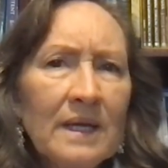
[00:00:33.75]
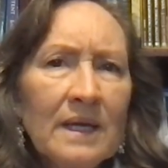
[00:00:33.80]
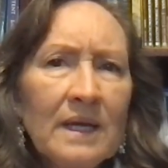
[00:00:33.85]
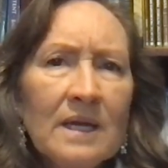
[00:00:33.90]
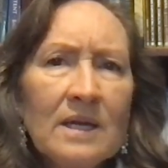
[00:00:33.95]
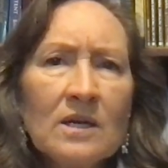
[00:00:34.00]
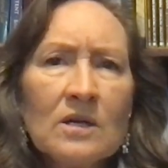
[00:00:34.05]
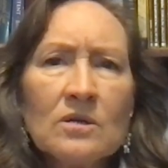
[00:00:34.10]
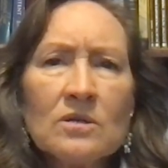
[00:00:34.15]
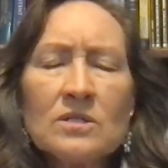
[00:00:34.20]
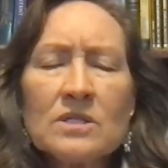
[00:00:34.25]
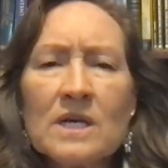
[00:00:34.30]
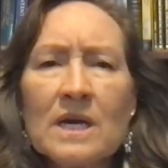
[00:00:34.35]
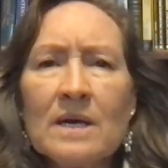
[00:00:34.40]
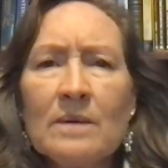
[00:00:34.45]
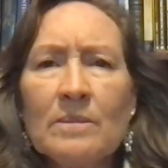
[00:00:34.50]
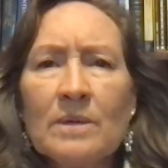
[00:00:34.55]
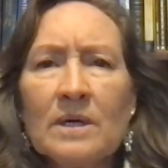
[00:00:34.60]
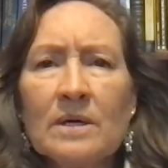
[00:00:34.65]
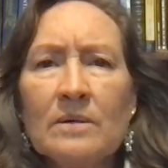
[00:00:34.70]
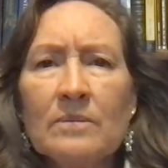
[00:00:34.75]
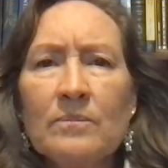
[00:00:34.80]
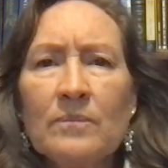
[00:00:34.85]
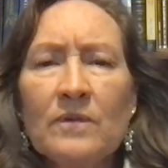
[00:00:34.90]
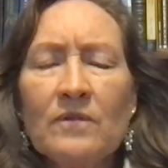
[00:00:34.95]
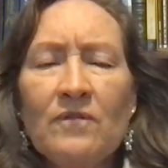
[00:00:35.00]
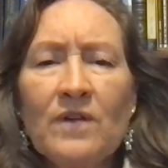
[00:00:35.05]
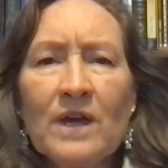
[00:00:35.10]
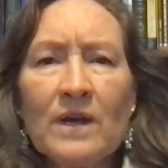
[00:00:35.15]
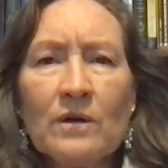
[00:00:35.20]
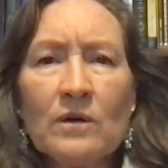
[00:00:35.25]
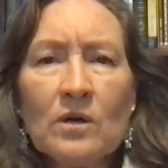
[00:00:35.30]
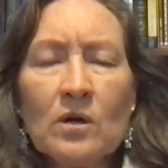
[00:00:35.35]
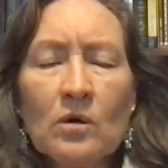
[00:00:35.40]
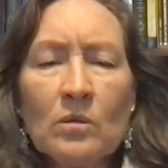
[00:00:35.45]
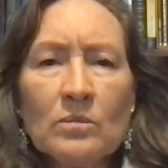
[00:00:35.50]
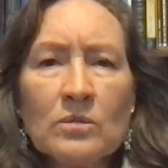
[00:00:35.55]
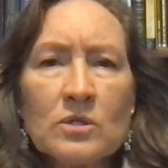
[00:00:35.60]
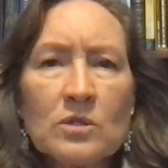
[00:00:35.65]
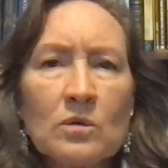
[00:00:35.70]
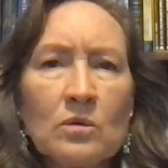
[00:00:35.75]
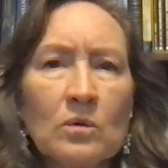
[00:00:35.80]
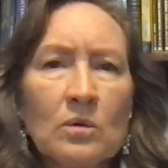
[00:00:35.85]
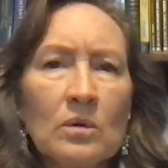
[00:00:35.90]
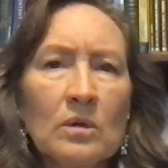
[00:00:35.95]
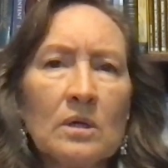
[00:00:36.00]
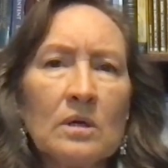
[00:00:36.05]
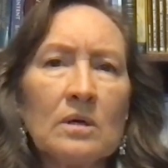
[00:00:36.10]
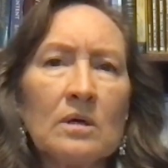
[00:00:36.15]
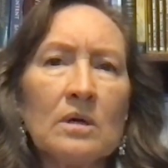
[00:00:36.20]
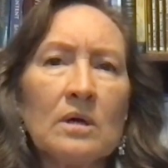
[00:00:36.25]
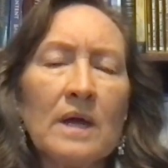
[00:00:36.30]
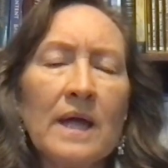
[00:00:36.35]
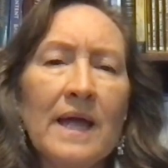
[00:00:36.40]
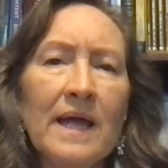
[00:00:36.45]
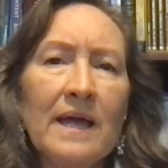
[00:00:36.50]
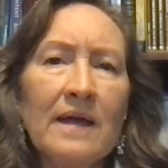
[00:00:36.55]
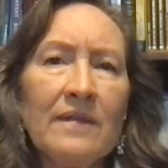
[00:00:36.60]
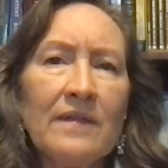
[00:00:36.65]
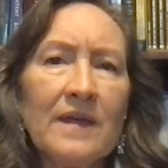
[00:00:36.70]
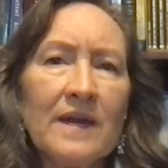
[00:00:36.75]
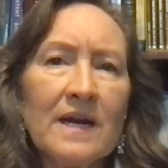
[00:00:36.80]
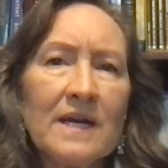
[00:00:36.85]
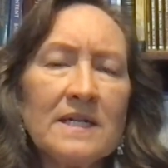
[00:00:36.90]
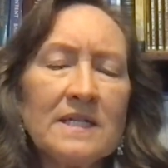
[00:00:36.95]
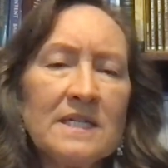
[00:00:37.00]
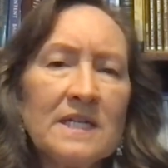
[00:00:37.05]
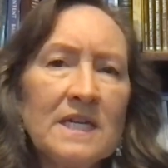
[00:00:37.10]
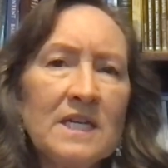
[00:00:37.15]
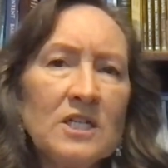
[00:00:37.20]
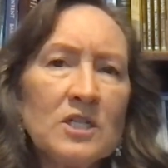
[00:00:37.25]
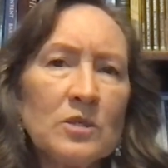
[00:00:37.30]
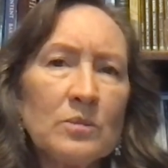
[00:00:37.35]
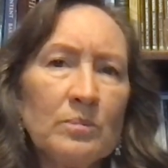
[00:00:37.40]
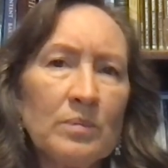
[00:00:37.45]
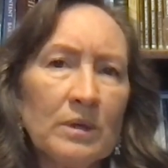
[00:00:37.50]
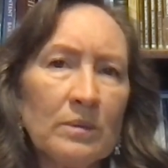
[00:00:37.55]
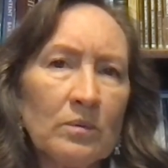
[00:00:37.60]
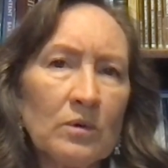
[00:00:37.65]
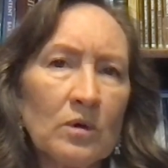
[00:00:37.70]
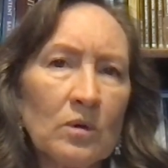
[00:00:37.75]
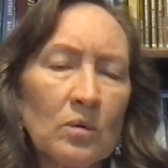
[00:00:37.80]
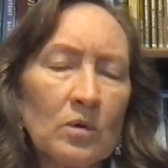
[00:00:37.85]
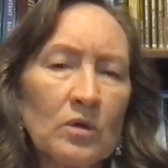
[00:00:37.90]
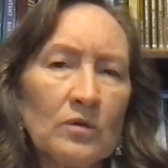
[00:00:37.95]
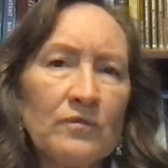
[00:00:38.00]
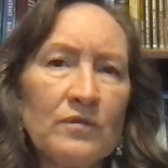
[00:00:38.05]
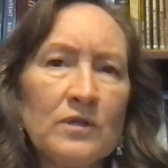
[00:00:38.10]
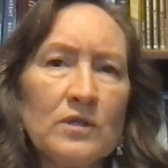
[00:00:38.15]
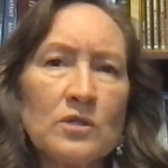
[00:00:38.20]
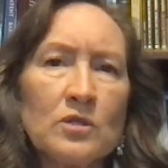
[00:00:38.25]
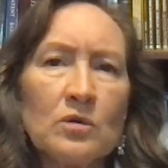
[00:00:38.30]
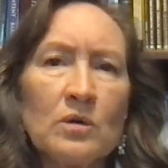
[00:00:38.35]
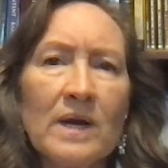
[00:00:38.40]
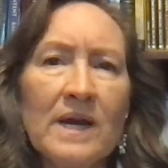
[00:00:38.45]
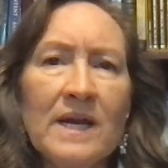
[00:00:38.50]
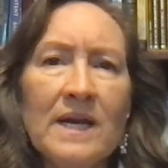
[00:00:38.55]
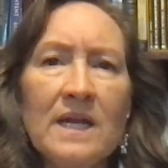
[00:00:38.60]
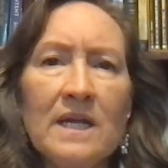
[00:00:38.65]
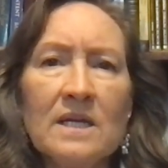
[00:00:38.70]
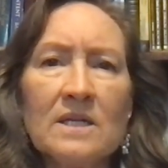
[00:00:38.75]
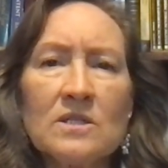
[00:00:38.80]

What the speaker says: He knows I'm a veteran homeschooler and that I teach biblical worldview training.